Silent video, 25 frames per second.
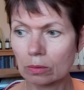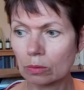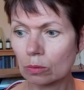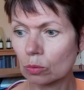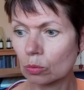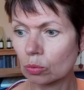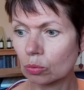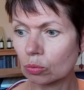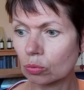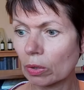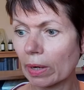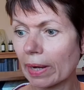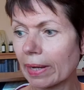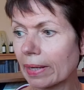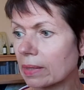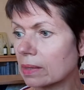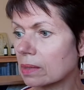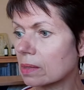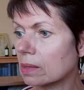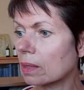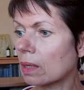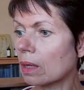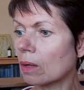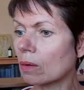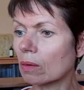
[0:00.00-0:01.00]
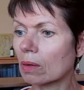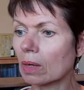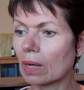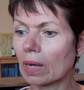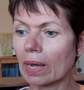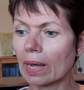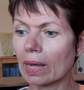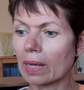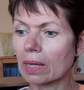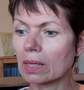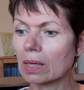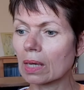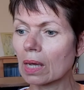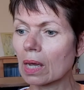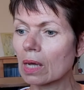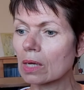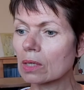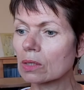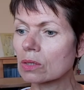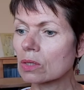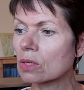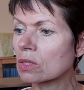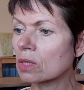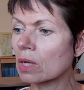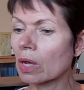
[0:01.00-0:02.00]
Great. Okay.
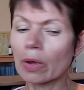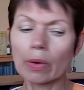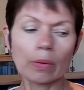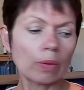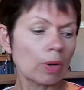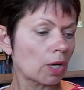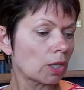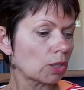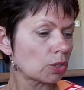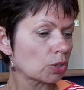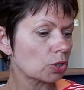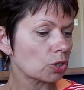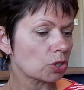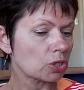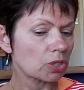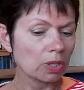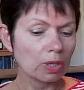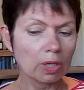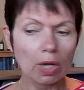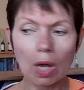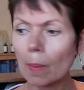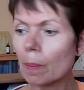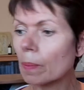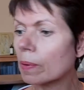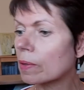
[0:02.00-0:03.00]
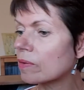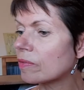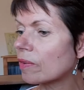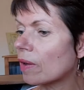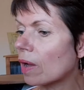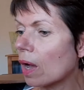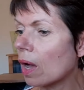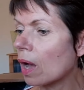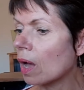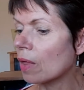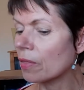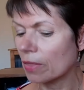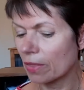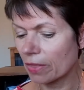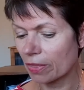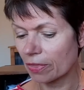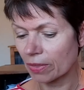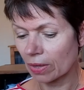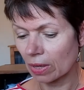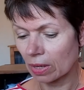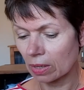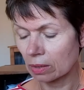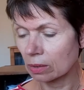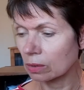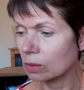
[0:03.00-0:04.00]
So just a couple of other
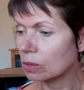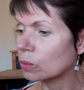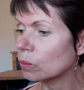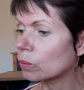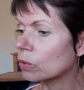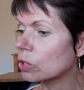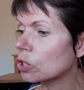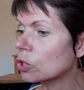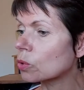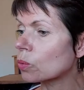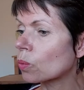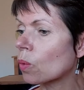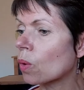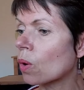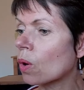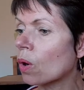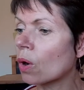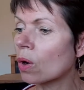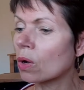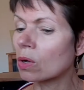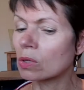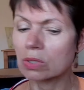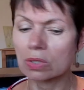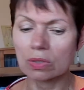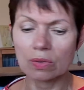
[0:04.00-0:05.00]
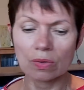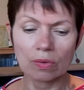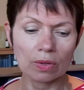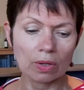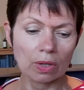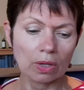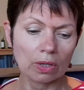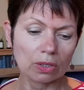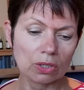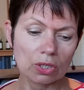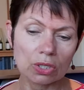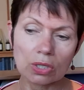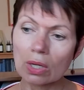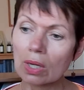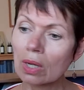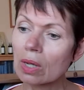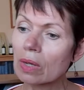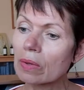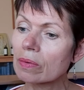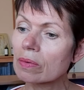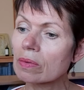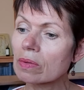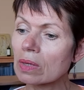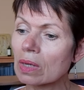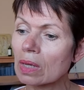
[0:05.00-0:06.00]
things, which was that
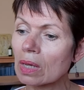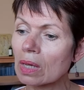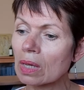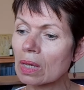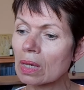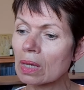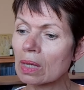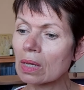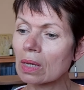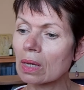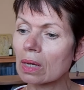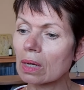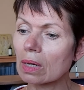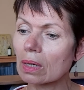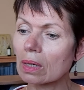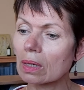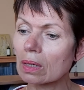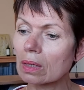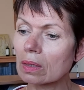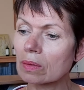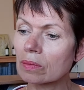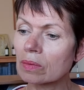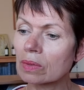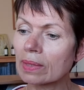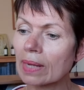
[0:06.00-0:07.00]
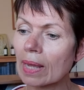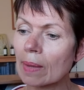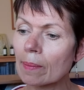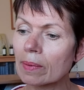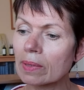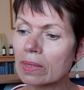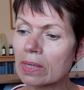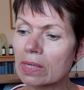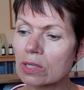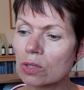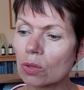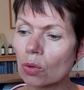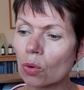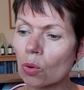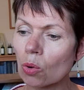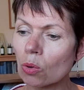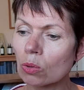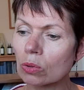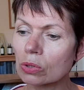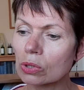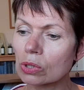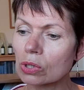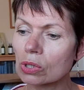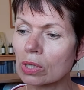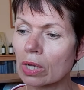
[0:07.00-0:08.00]
the lemon is
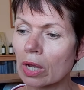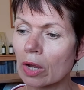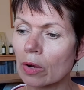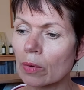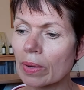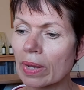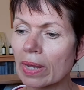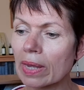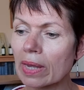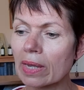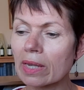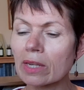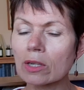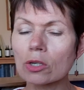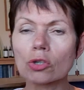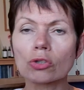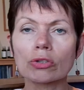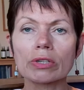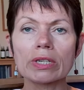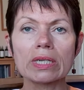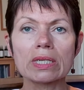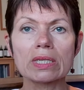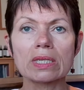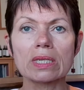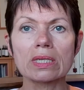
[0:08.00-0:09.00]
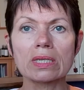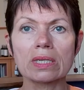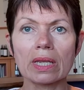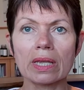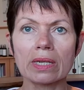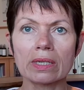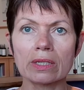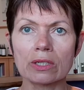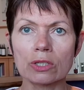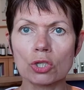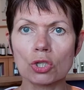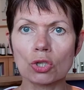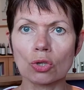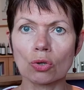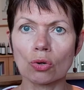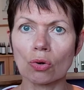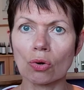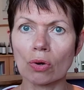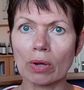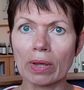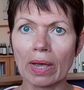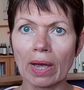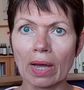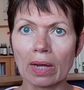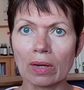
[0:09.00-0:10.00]
also, it increases inner
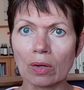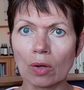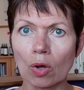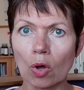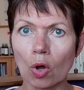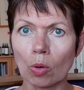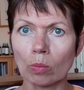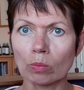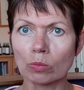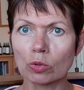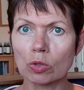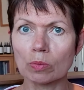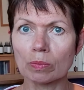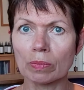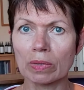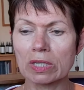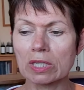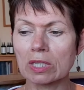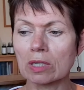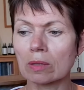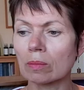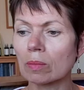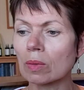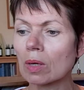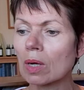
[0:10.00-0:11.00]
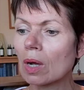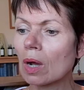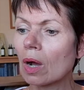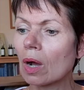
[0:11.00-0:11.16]
joy and optimism